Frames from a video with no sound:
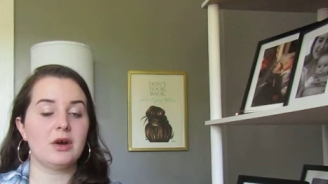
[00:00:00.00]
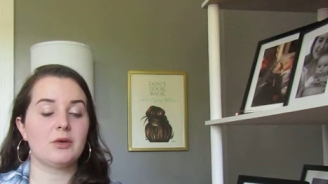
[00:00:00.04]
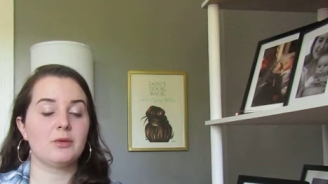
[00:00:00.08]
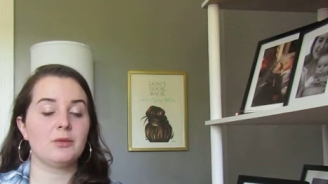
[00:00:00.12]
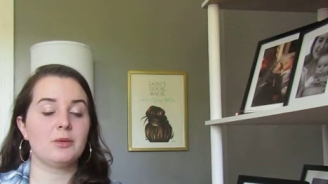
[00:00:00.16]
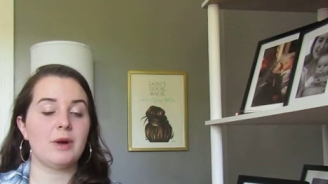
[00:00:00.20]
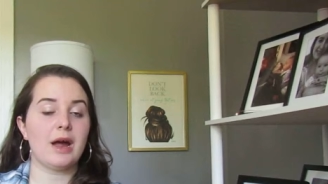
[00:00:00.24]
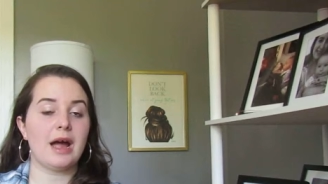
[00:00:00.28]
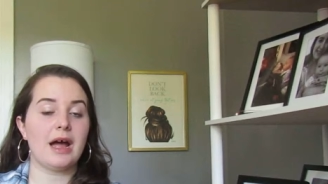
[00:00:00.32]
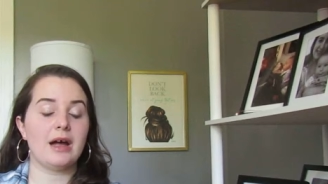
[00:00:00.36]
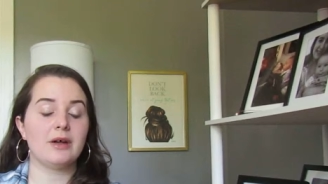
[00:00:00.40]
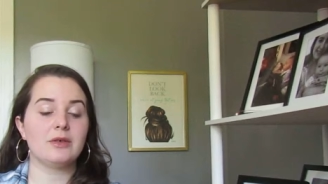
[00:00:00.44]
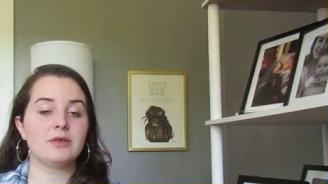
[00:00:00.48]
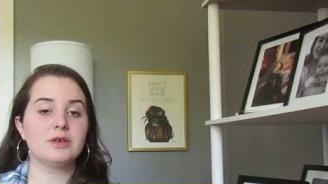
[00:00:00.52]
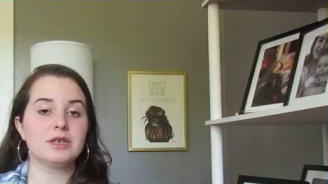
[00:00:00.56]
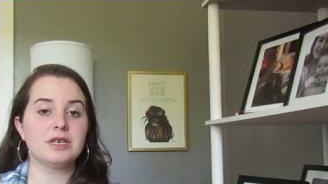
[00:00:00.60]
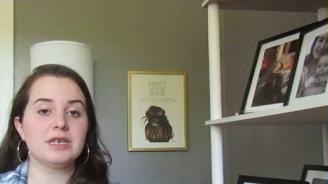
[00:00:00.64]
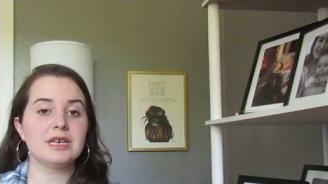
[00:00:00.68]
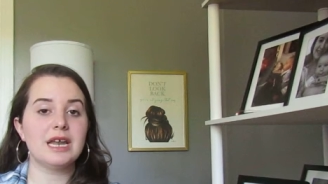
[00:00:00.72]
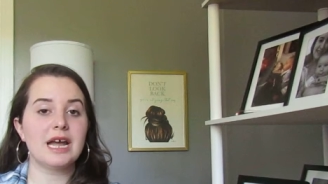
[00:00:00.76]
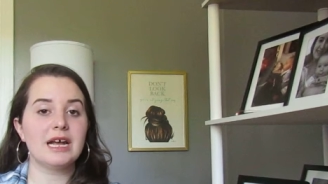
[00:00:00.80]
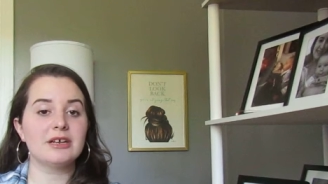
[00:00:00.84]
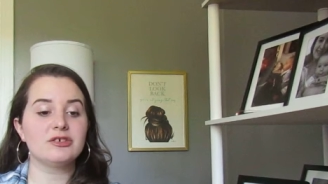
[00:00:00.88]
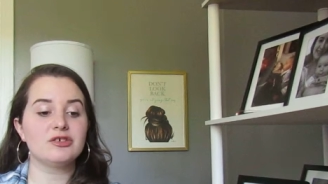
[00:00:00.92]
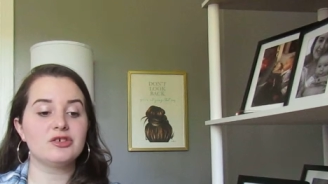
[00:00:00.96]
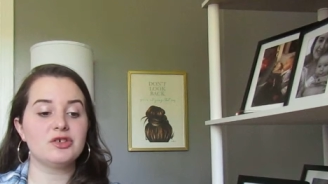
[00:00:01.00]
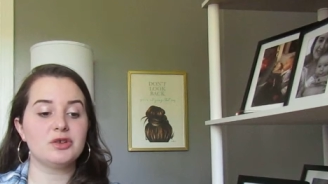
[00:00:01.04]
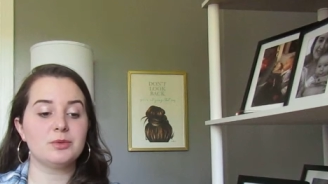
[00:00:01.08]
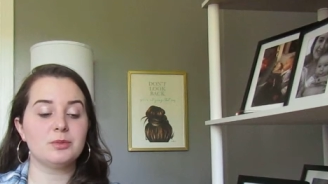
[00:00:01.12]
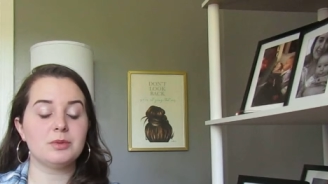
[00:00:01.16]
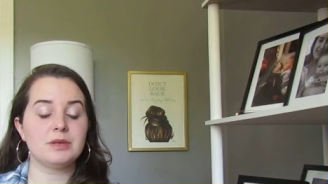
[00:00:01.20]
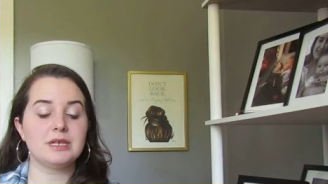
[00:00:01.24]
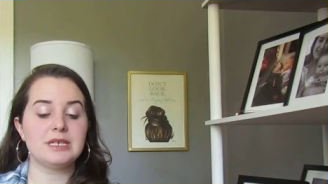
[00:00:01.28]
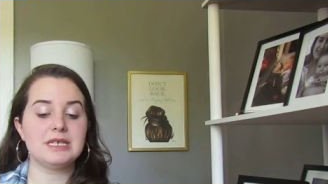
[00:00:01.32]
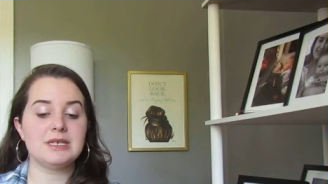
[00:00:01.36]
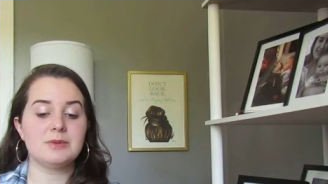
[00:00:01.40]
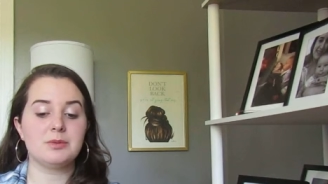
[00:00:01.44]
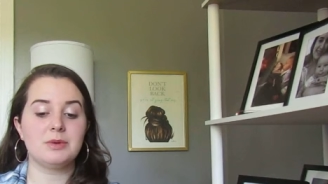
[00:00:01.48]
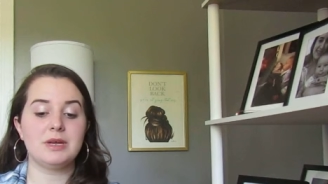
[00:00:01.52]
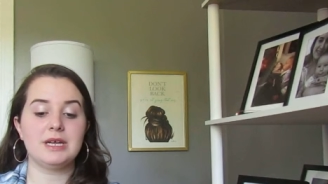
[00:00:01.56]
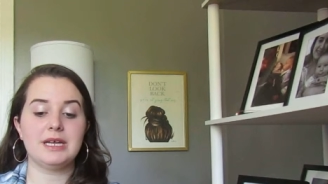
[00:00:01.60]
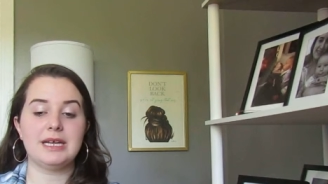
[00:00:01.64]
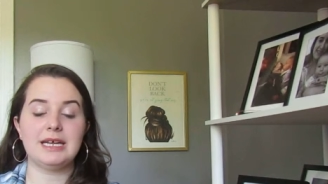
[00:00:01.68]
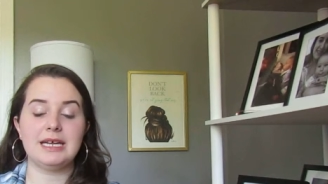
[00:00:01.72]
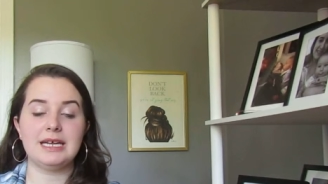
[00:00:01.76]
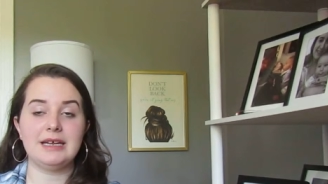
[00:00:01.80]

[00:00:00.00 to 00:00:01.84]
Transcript: around National Police Week